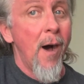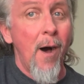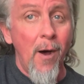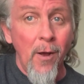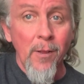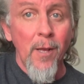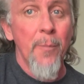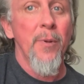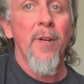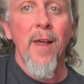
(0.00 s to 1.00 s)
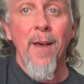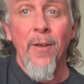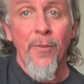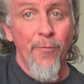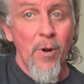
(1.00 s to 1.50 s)
all up and
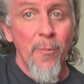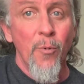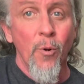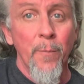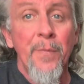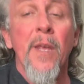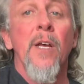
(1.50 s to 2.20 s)
down the fretboard.